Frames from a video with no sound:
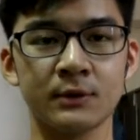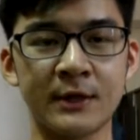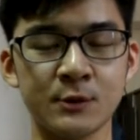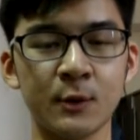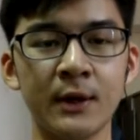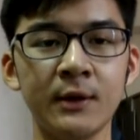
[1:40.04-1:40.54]

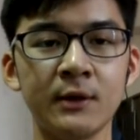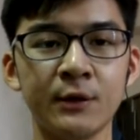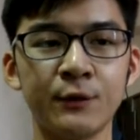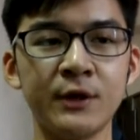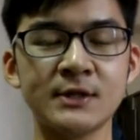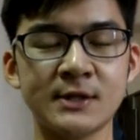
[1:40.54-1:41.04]
that's why
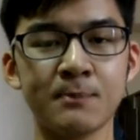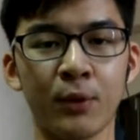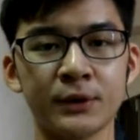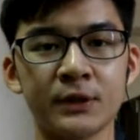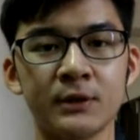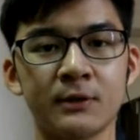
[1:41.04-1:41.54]
unit is
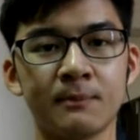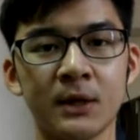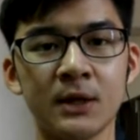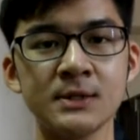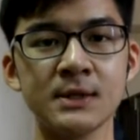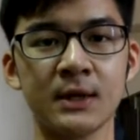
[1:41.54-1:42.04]
important,
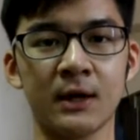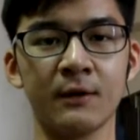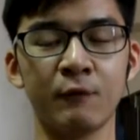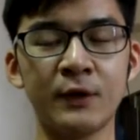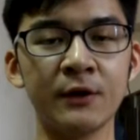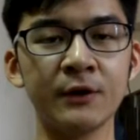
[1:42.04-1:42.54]
because
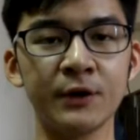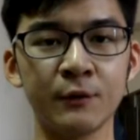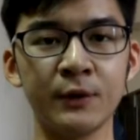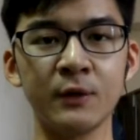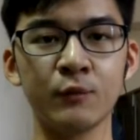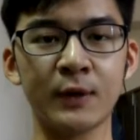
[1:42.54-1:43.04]
without the
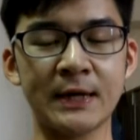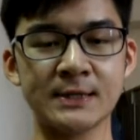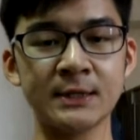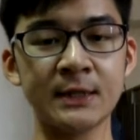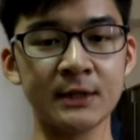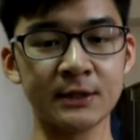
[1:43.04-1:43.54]
unit, we can
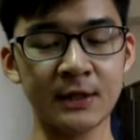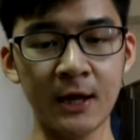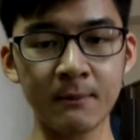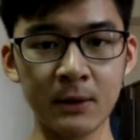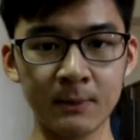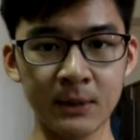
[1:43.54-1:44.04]
say that the
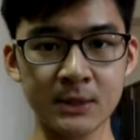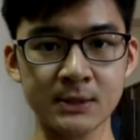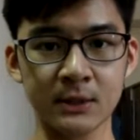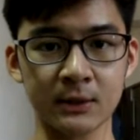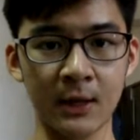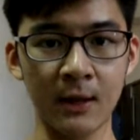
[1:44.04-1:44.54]
10 maybe
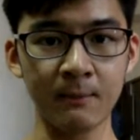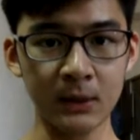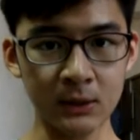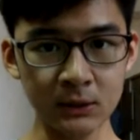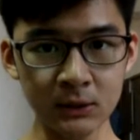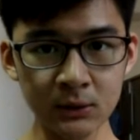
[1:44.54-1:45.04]
is a 10
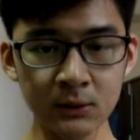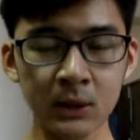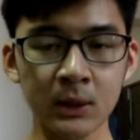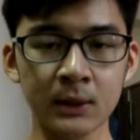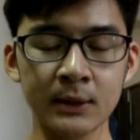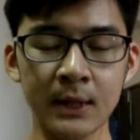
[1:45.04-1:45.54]
meter,
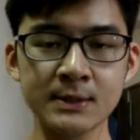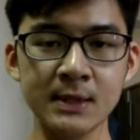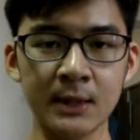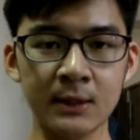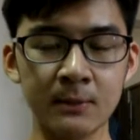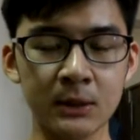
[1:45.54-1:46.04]
10
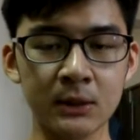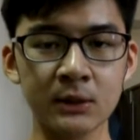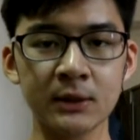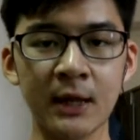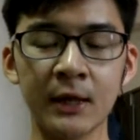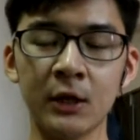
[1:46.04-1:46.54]

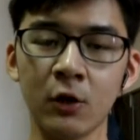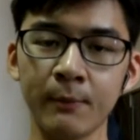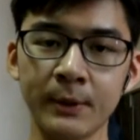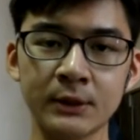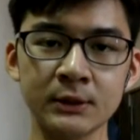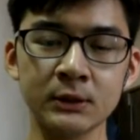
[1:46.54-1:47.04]
centimeter, 10
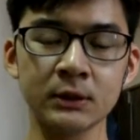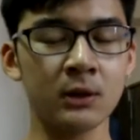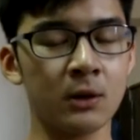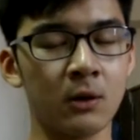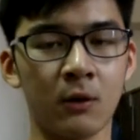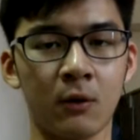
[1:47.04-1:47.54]
kilometer,
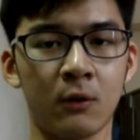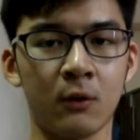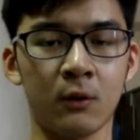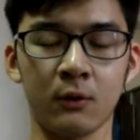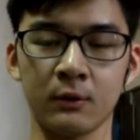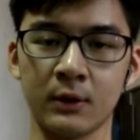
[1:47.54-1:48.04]

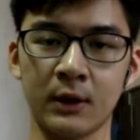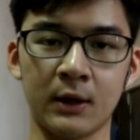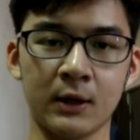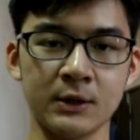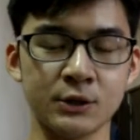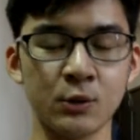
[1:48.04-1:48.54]
or
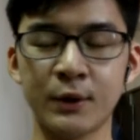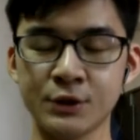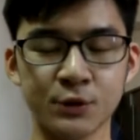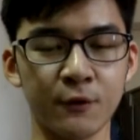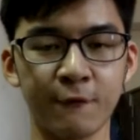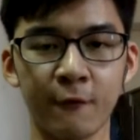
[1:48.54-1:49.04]
so on
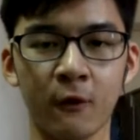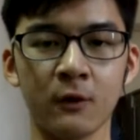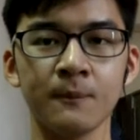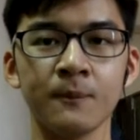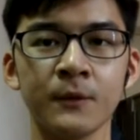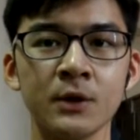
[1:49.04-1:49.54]
and so forth.
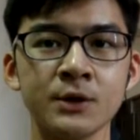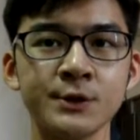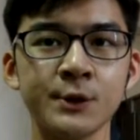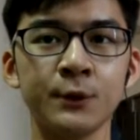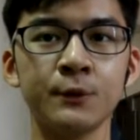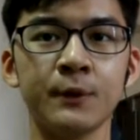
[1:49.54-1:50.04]

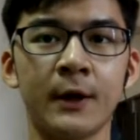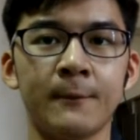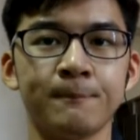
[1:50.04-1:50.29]
So